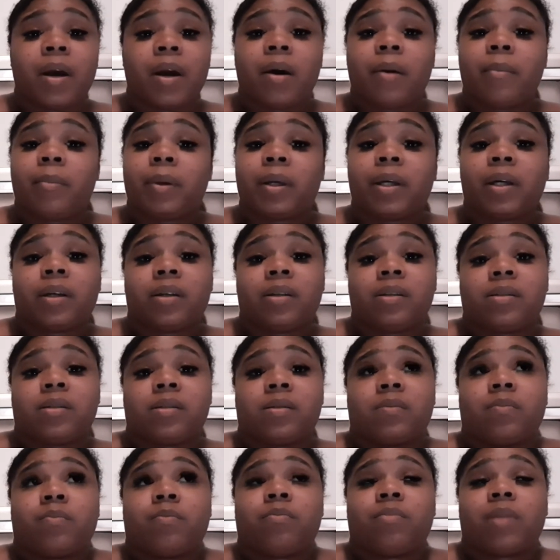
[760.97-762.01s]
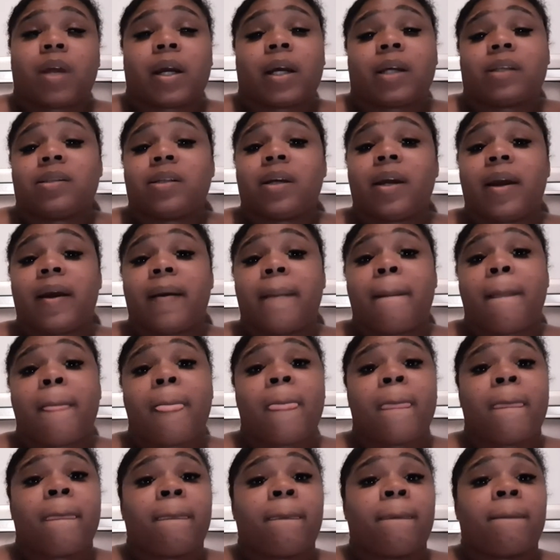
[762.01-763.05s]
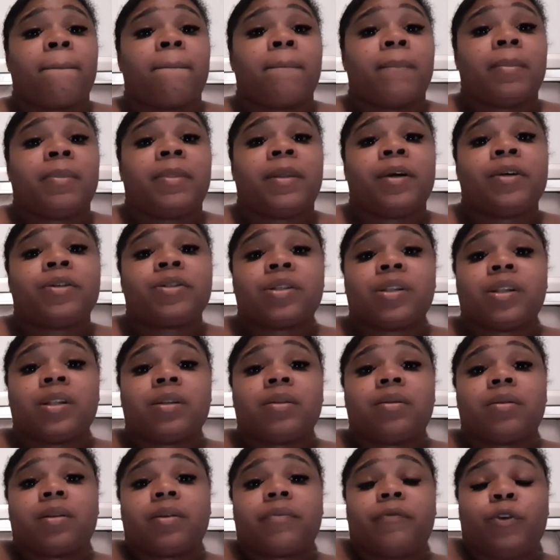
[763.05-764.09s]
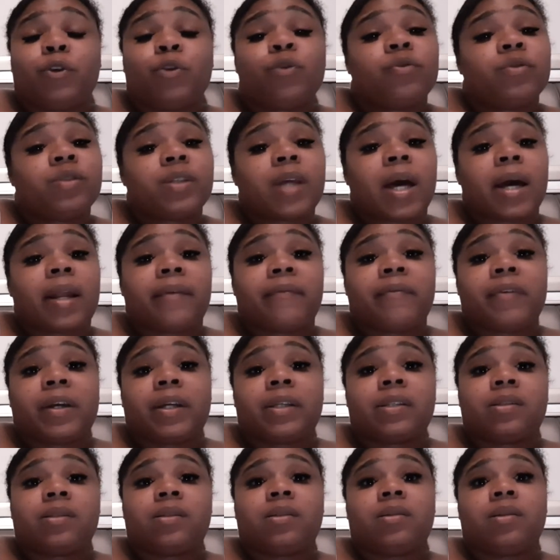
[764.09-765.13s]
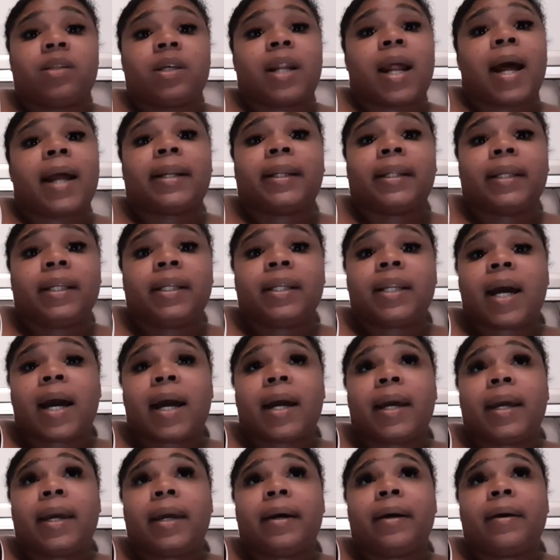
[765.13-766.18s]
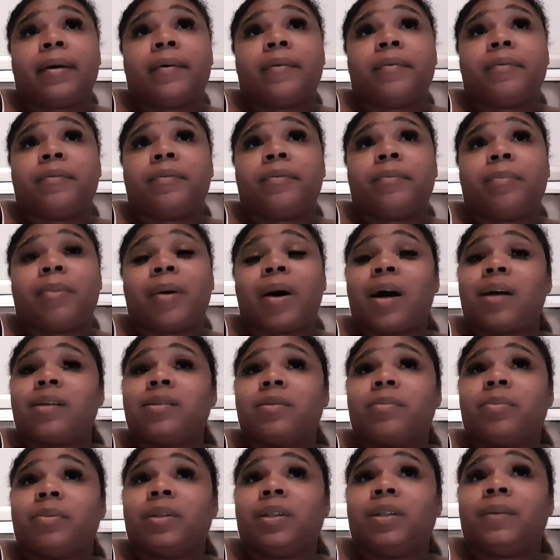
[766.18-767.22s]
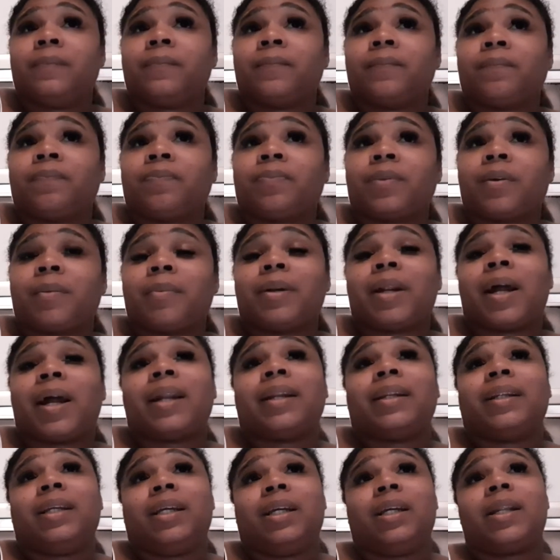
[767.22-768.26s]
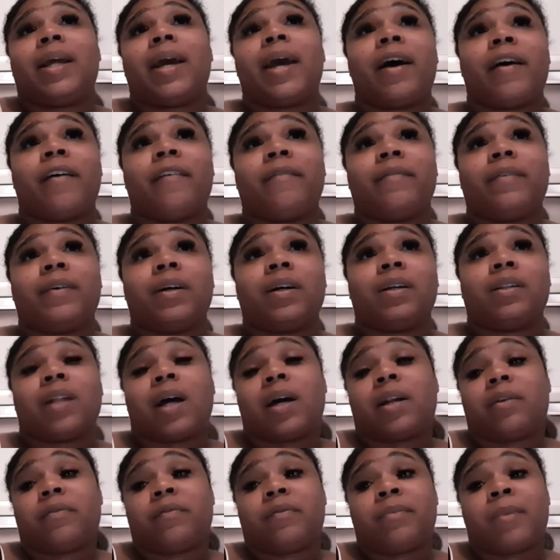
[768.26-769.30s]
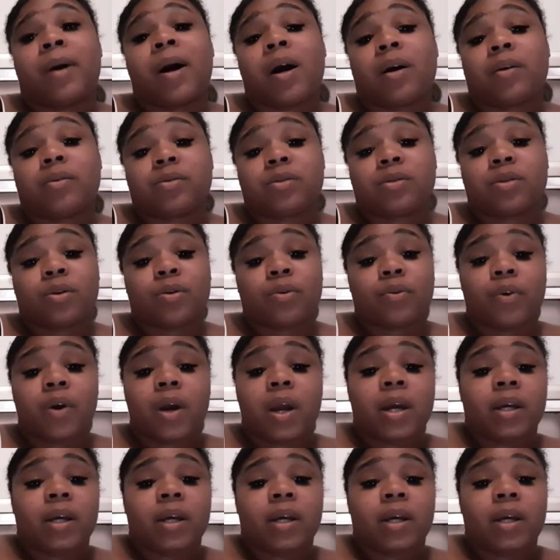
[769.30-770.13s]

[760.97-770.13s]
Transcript: because like I said, there's a few side effects that I did not have, possibly, but I did have a lot of them also.